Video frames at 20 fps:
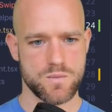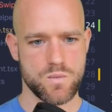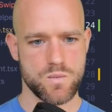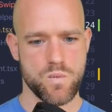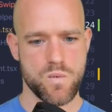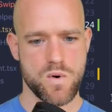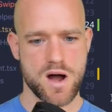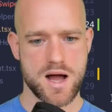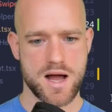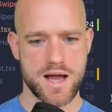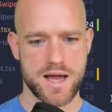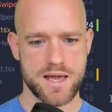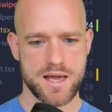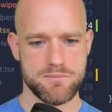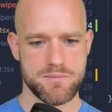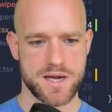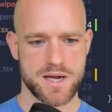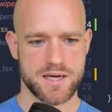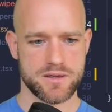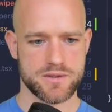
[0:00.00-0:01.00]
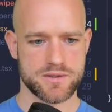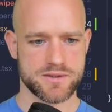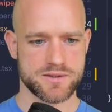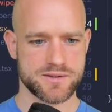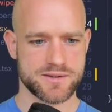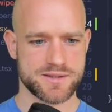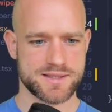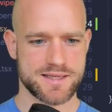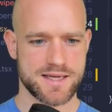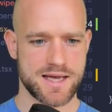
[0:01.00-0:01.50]
y minus the
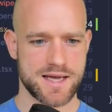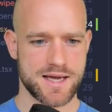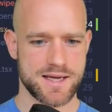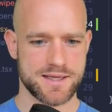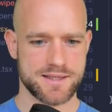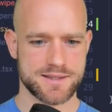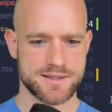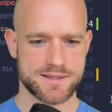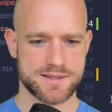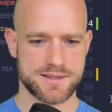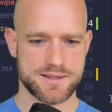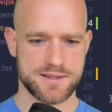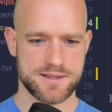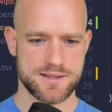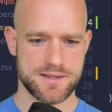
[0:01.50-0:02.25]
size